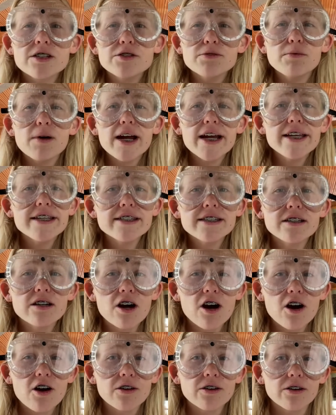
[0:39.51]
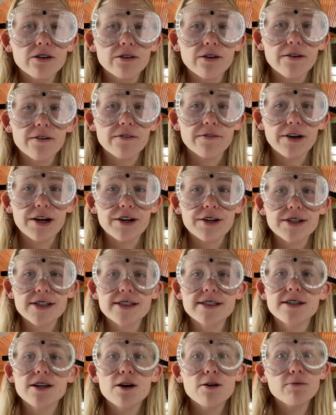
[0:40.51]
So why is it called
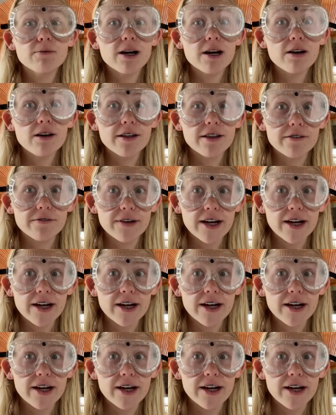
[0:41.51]
coronavirus? Well, on the